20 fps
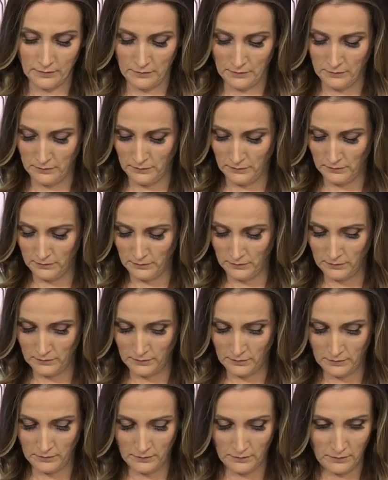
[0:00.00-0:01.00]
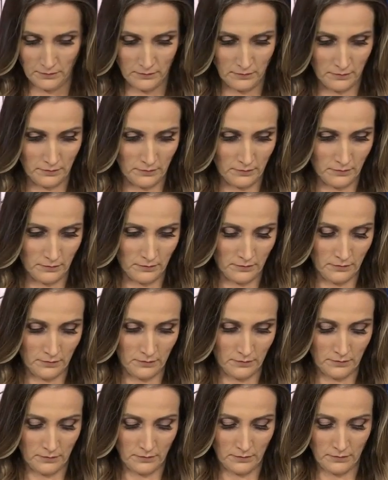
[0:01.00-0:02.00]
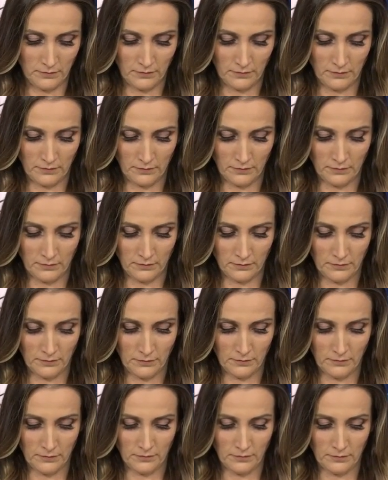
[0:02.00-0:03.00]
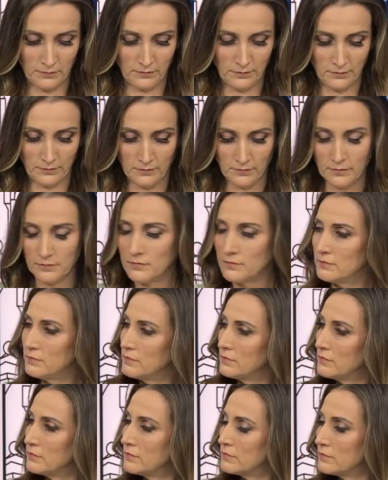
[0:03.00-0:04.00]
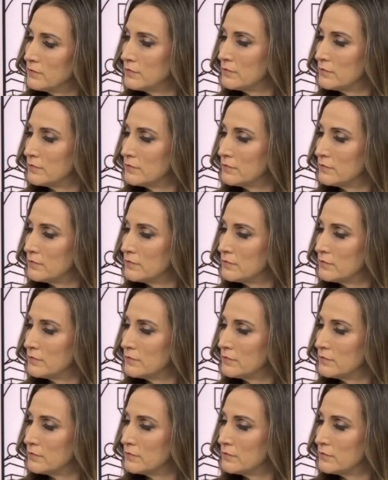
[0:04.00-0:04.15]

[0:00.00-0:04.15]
This person isn't speaking.